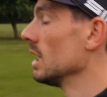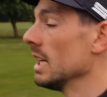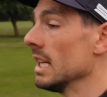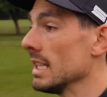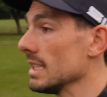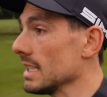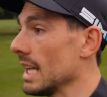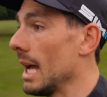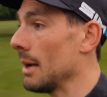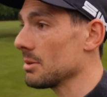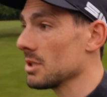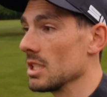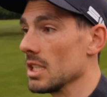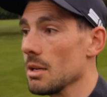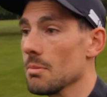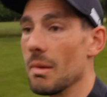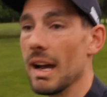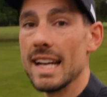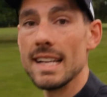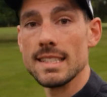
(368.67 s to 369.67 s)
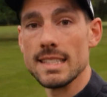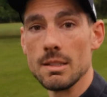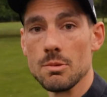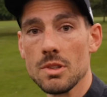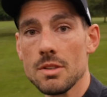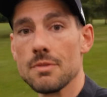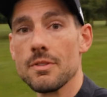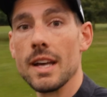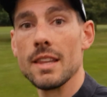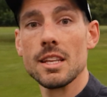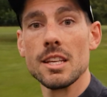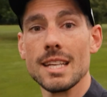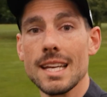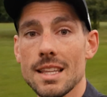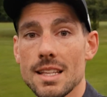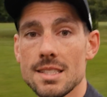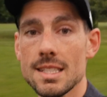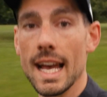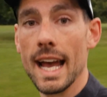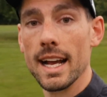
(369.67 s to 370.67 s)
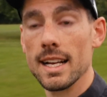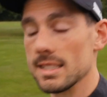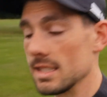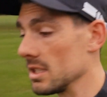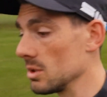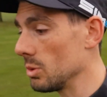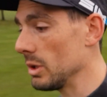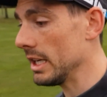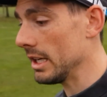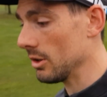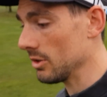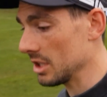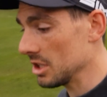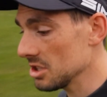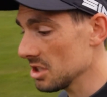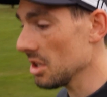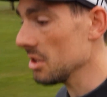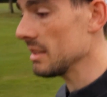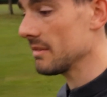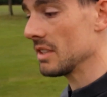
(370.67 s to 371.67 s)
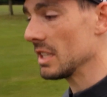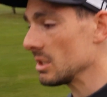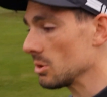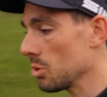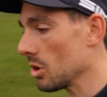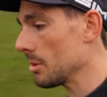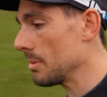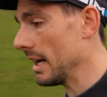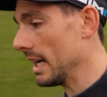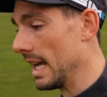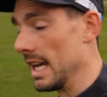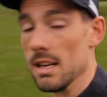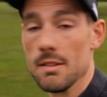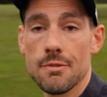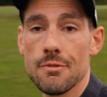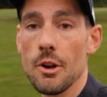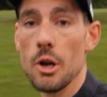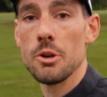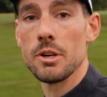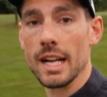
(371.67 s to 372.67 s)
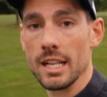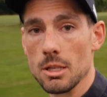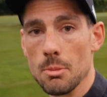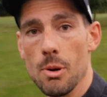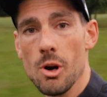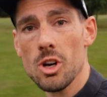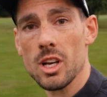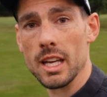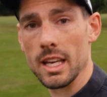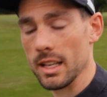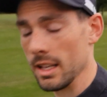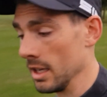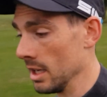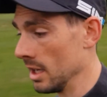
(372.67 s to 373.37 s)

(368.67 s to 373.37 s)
It's absolutely amazing. The fact that you get the tags as well. You don't even need to worry about getting a phone out your pocket.